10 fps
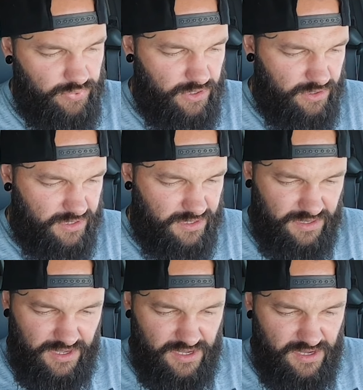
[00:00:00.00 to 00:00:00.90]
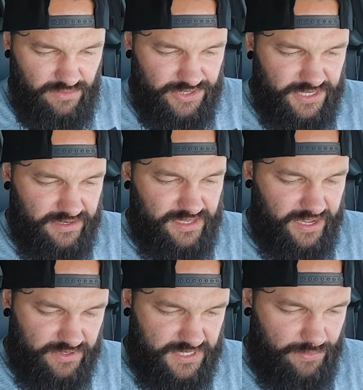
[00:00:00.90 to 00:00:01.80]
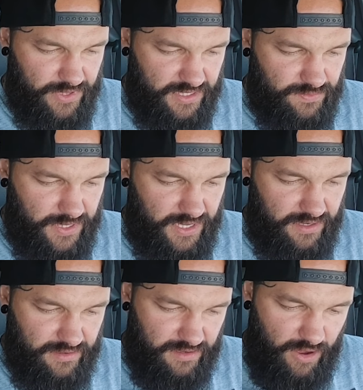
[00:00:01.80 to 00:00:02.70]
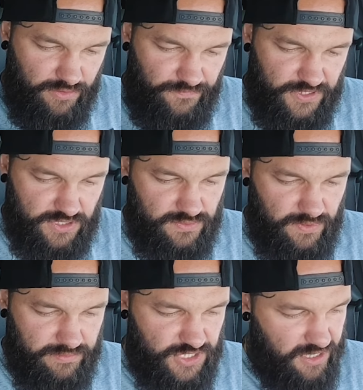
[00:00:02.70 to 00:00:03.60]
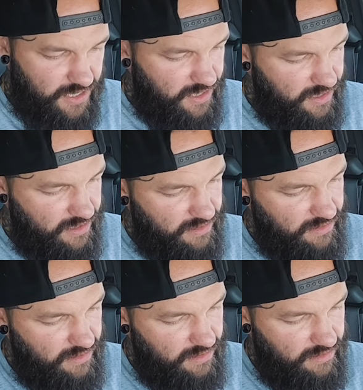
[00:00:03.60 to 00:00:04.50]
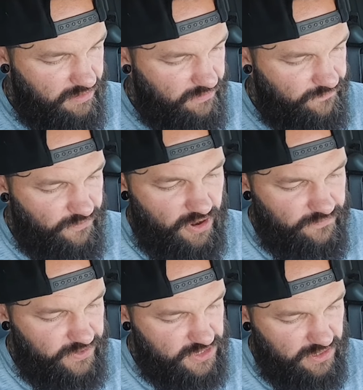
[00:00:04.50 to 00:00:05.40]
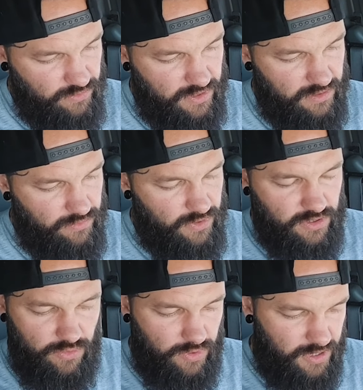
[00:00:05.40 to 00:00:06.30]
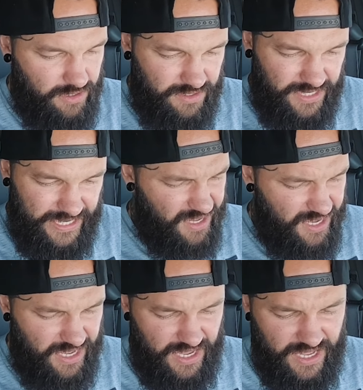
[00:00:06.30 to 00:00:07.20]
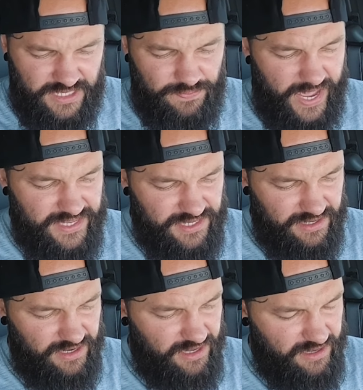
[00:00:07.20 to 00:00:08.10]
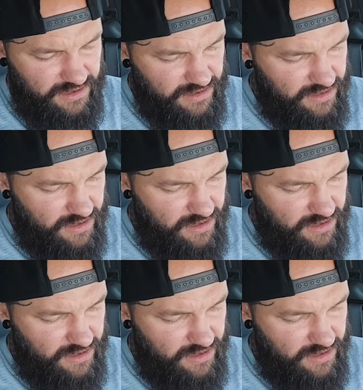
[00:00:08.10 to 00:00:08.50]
book which here's, for example, explain how to fish a swim jig, frog fishing 101. It's basically